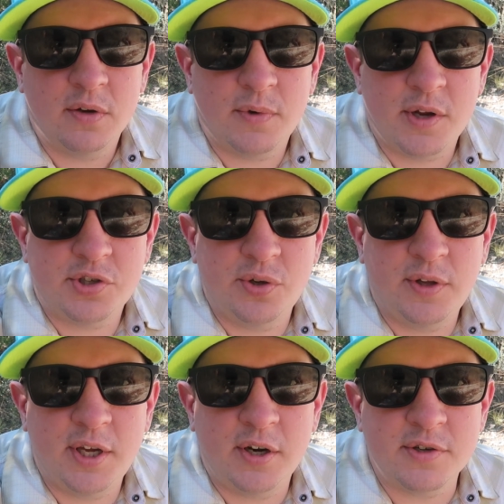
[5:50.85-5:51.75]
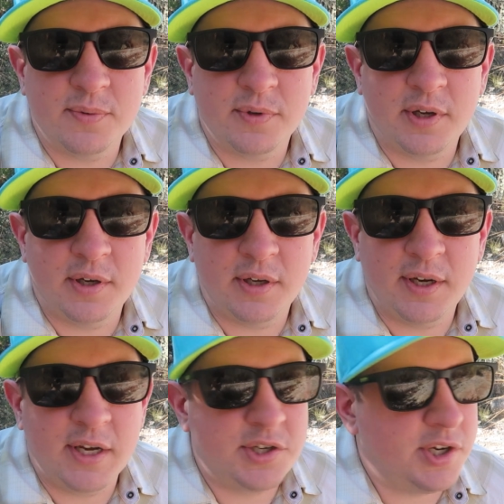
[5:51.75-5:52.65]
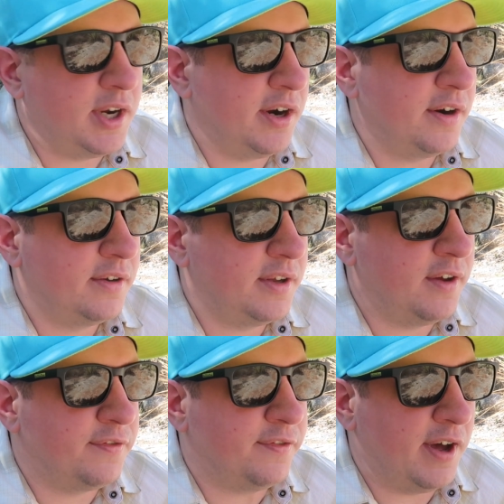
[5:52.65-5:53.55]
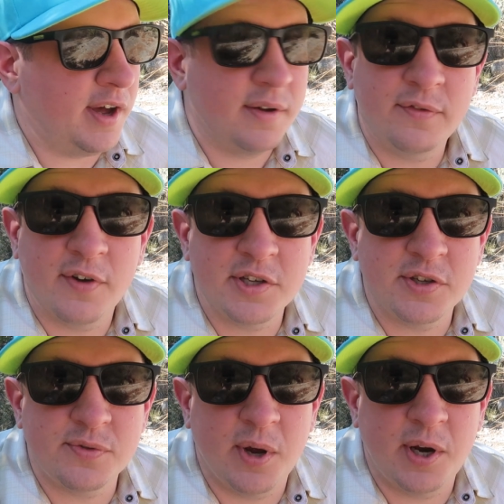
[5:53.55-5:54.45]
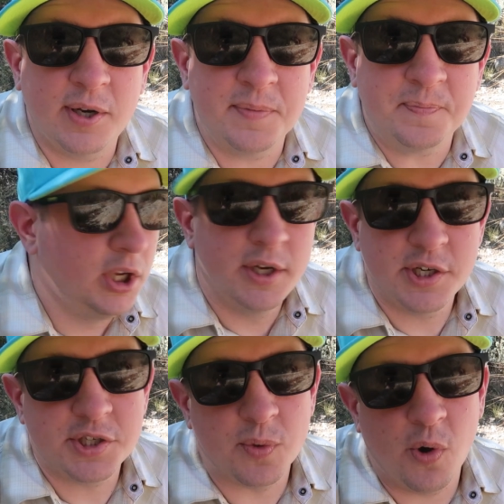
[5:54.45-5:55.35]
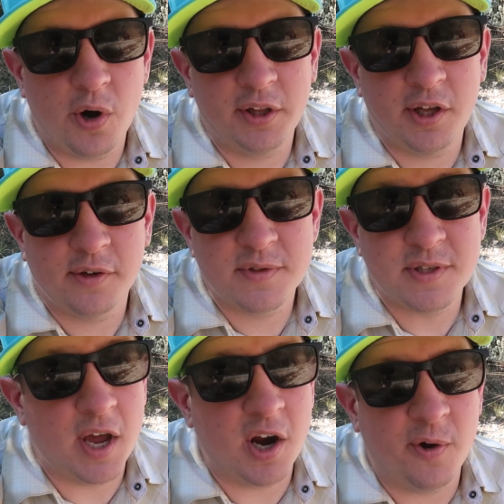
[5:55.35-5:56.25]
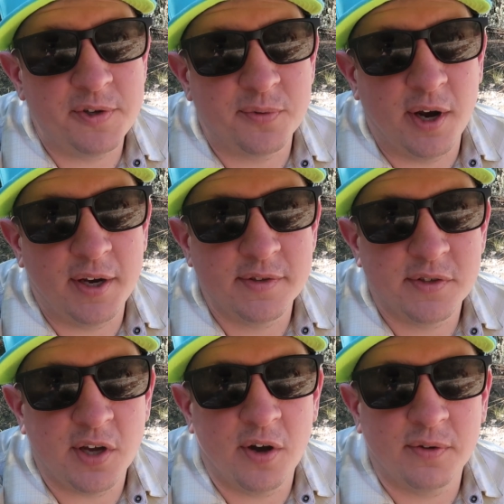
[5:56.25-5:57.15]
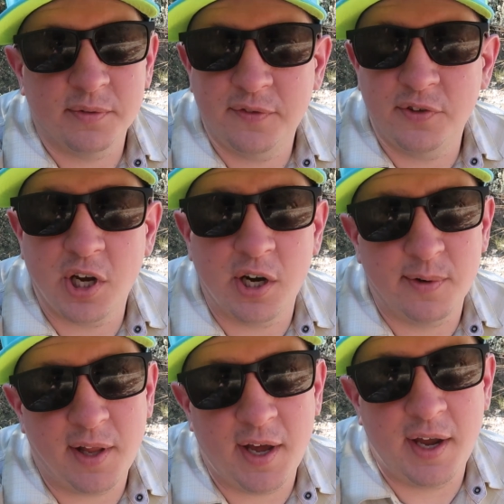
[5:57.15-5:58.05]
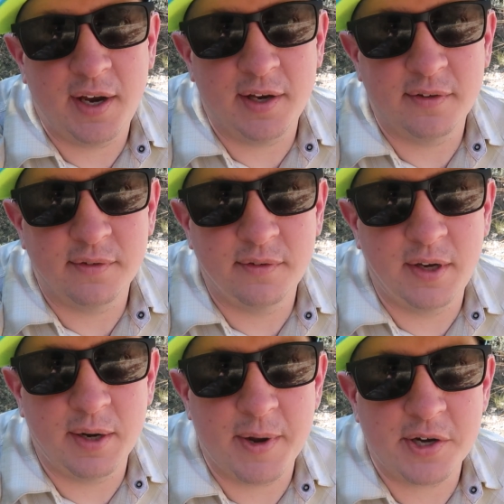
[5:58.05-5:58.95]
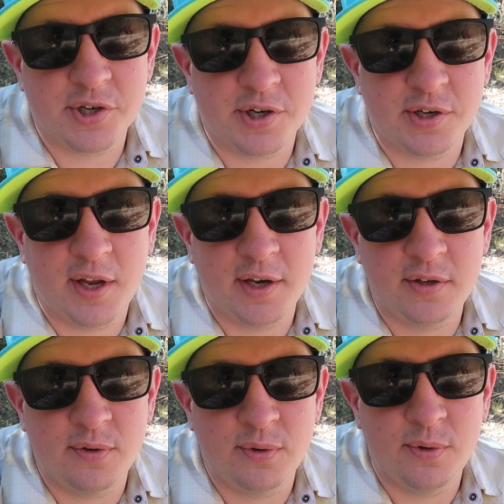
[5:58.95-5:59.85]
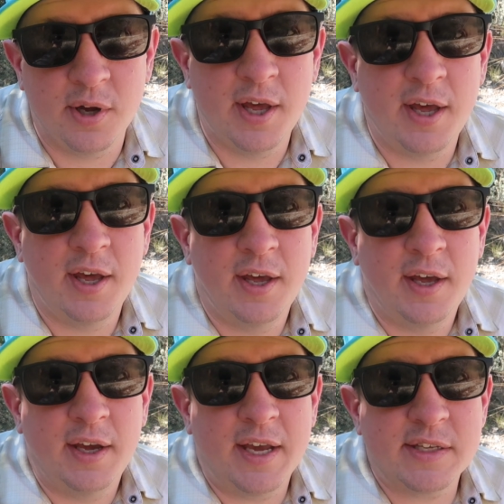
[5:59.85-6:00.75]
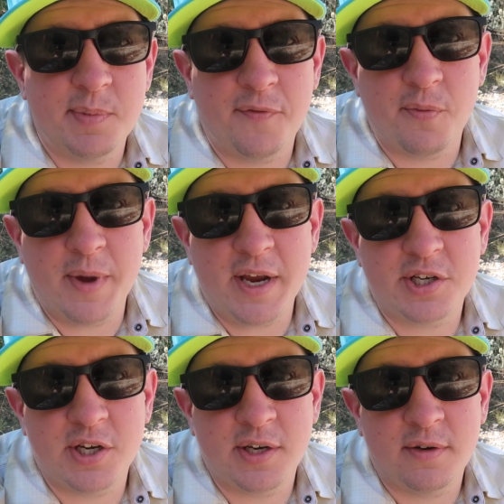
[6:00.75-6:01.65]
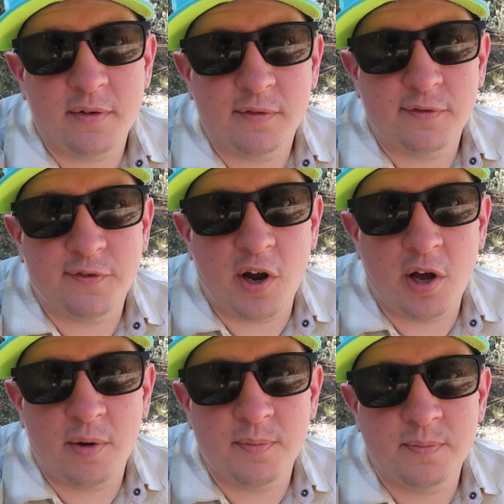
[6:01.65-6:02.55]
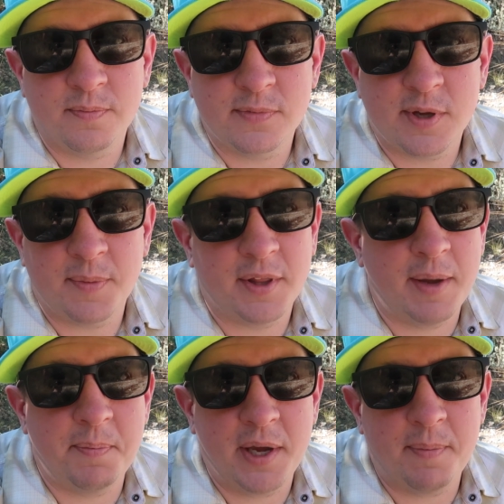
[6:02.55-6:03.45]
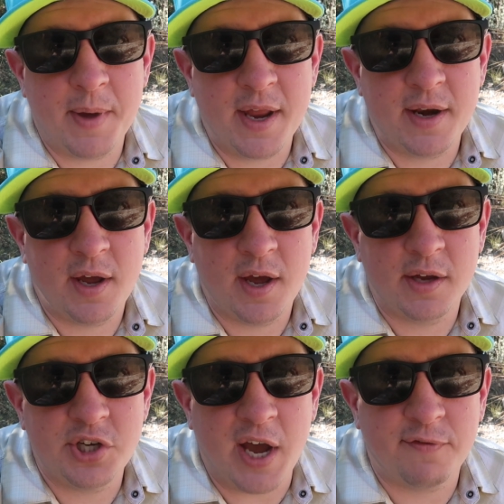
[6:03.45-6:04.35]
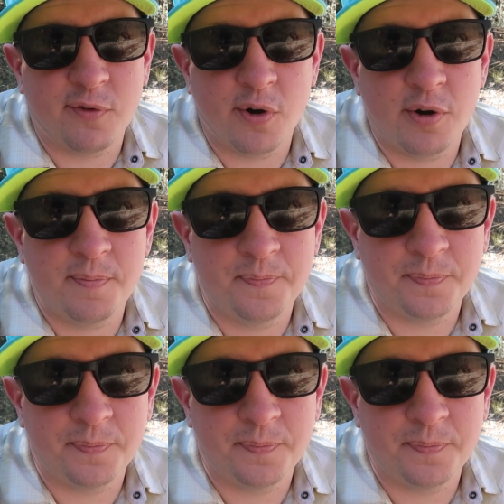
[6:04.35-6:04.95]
around 2 liters can get you here if Fresno's running. Just a warning though, it's not always running. So if you're gonna rely on it, you need to make sure that you get some information from something like Big Ben chat forum